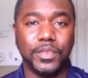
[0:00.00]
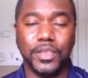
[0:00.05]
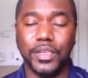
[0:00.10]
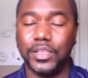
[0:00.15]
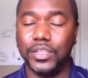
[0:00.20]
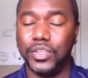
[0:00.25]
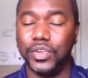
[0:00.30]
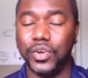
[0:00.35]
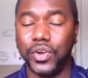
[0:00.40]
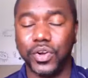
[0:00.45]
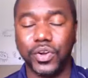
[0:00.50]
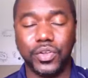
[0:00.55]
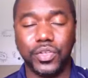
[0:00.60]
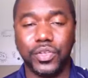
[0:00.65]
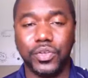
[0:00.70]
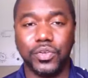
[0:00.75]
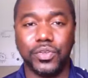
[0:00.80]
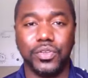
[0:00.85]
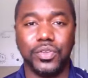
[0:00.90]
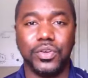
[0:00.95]

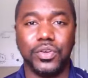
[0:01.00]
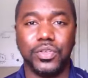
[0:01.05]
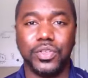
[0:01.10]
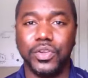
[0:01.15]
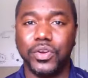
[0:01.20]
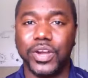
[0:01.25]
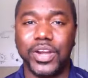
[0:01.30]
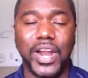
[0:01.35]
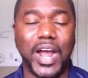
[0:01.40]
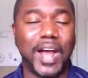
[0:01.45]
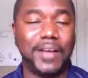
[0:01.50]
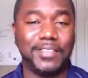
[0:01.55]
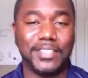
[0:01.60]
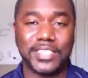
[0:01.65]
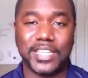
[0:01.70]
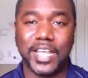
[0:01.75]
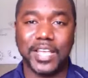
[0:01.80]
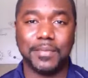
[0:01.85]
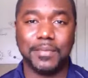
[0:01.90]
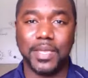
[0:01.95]
a
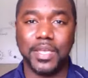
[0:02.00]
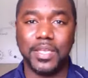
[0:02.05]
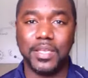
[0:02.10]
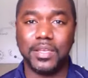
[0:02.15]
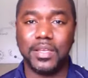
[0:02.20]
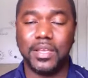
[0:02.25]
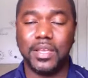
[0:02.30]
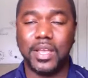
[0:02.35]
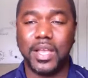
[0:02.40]
novice like me,